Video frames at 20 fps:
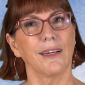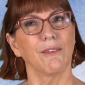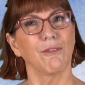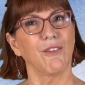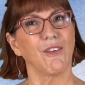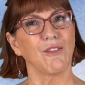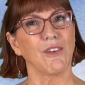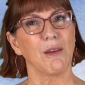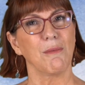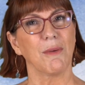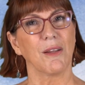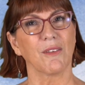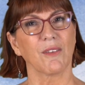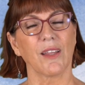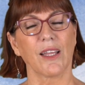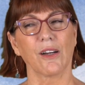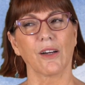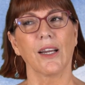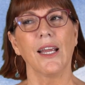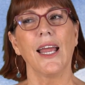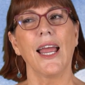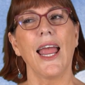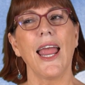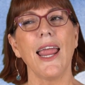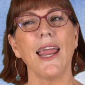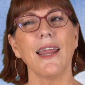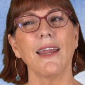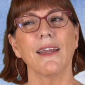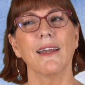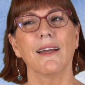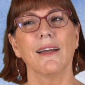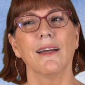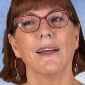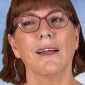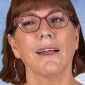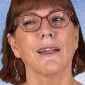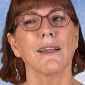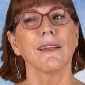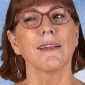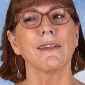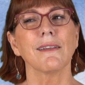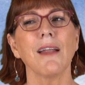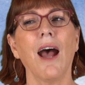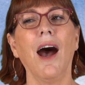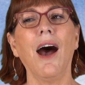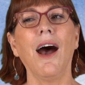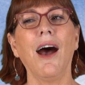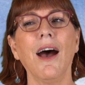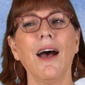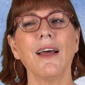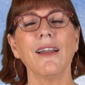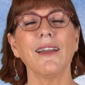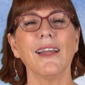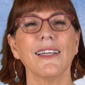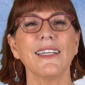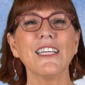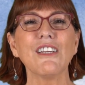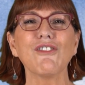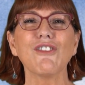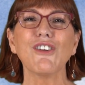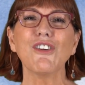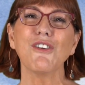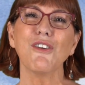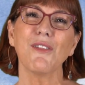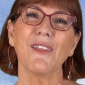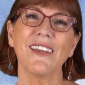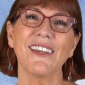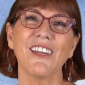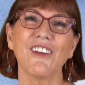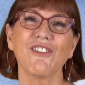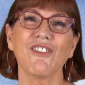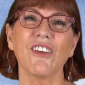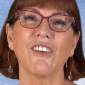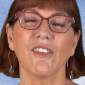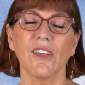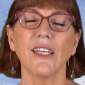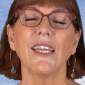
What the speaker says: 15 minutes later, hey Todd, I need you to do the dishes.